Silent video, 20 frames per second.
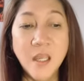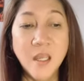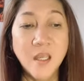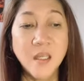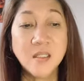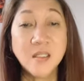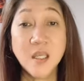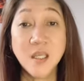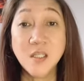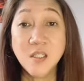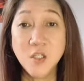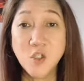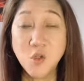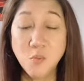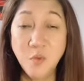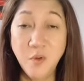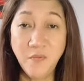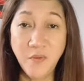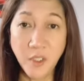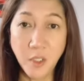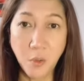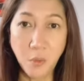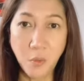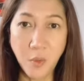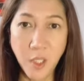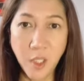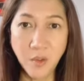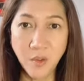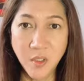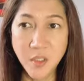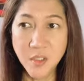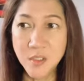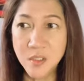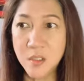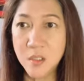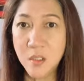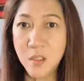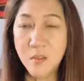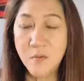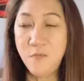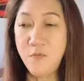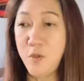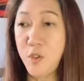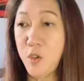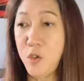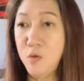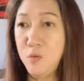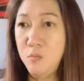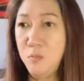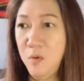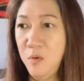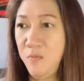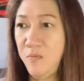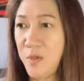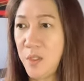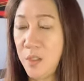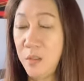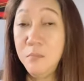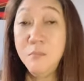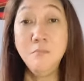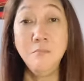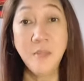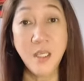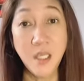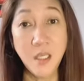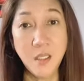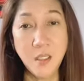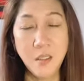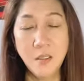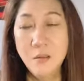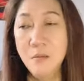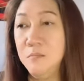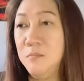It's easy to move it around instead of you moving me,